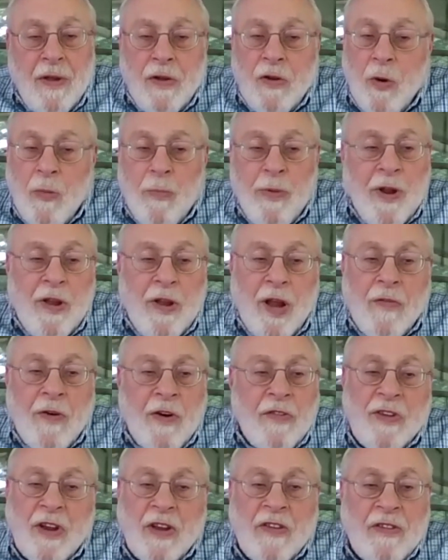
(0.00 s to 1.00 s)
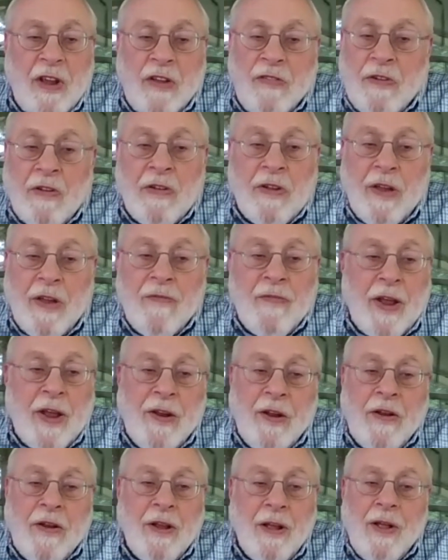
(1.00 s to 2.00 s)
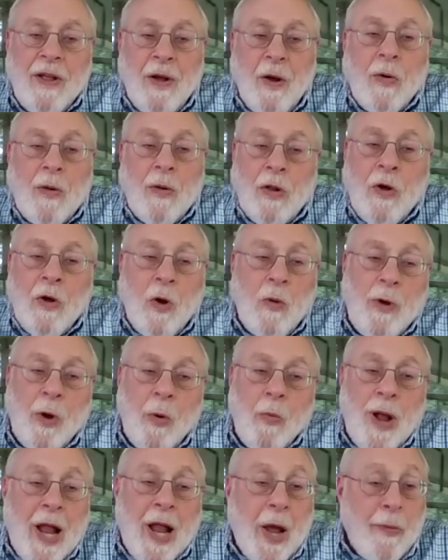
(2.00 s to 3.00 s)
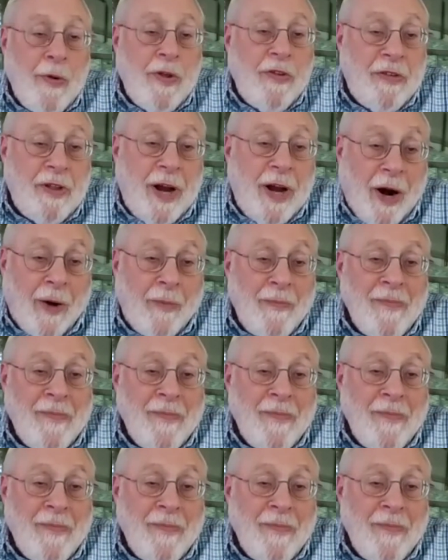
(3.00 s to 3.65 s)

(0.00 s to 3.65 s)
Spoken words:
nobody ever successfully invaded Oklahoma while I was there.